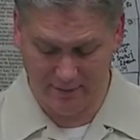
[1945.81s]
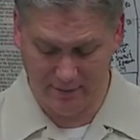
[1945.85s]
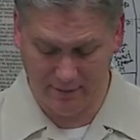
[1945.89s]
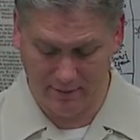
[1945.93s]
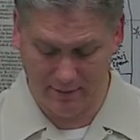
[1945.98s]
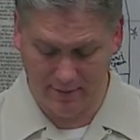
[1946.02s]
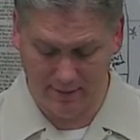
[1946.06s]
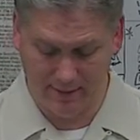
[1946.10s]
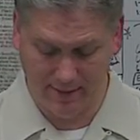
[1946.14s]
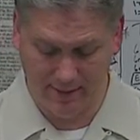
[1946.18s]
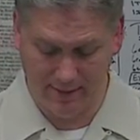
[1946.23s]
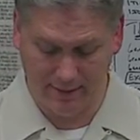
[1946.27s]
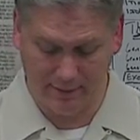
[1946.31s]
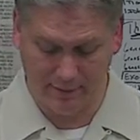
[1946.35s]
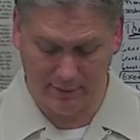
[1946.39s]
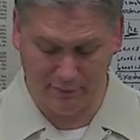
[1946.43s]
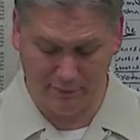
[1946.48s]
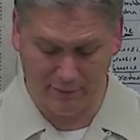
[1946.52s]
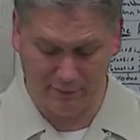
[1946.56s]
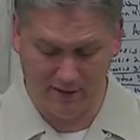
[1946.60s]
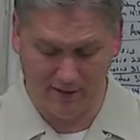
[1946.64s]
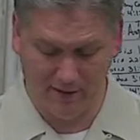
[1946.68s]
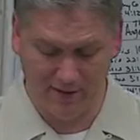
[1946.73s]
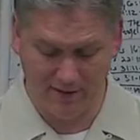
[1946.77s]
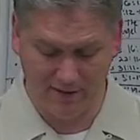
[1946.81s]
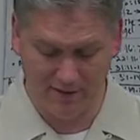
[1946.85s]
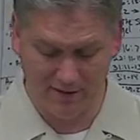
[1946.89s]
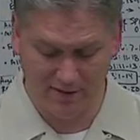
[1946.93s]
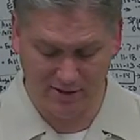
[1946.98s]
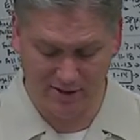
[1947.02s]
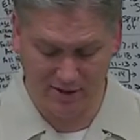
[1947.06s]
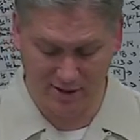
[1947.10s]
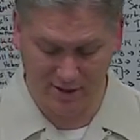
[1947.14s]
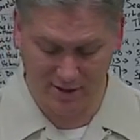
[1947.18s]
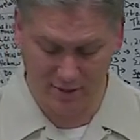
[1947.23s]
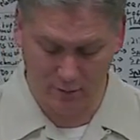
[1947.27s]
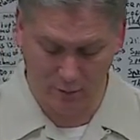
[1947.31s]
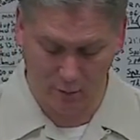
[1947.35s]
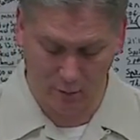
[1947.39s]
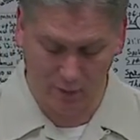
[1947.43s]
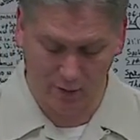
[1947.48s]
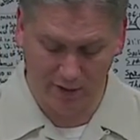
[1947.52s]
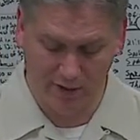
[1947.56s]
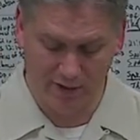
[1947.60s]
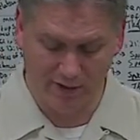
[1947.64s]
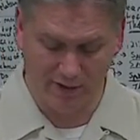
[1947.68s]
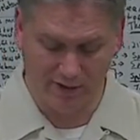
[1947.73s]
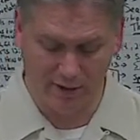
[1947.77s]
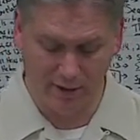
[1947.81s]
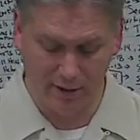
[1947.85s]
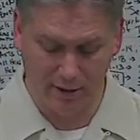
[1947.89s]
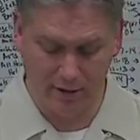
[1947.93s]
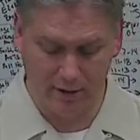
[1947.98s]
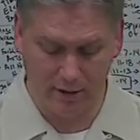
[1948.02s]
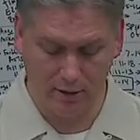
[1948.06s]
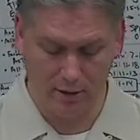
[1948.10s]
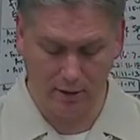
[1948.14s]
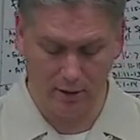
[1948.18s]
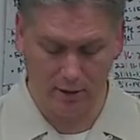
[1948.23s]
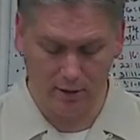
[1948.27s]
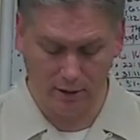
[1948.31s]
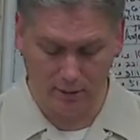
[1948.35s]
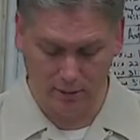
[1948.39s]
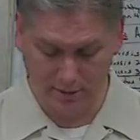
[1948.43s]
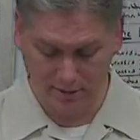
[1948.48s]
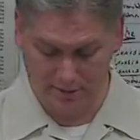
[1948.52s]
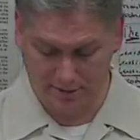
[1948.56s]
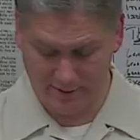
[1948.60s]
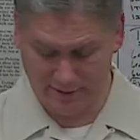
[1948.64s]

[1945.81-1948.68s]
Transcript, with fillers: he became afraid and said, What is it, Lord?